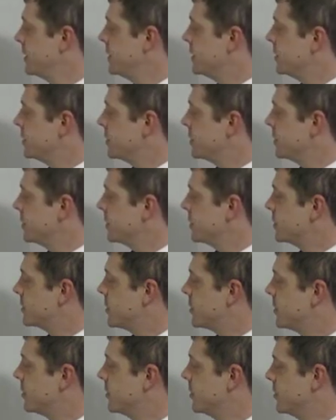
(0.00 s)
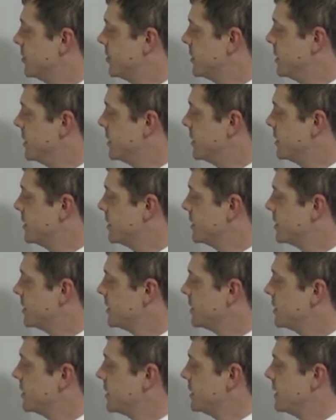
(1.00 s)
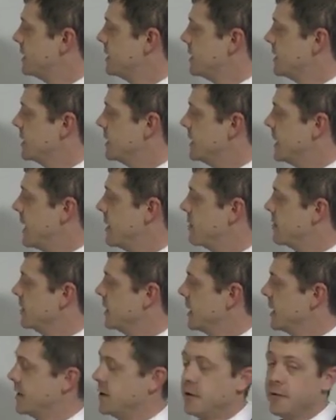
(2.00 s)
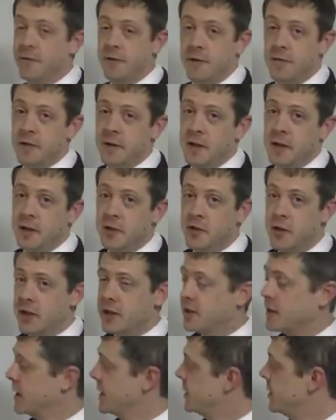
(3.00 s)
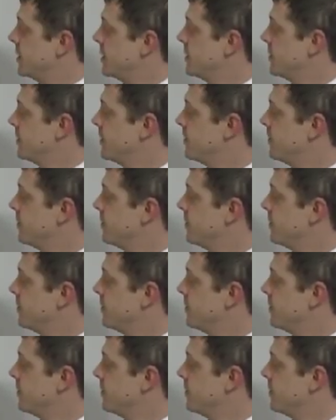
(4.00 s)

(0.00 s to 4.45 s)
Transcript: So when it's solar noon here, an hour later, 15 degrees later,